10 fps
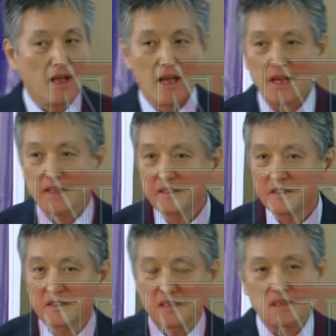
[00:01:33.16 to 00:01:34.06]
And
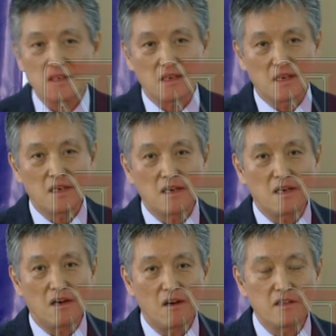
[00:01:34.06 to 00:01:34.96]
the uh,
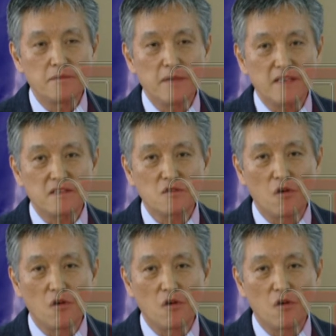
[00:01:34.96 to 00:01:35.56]
ultimate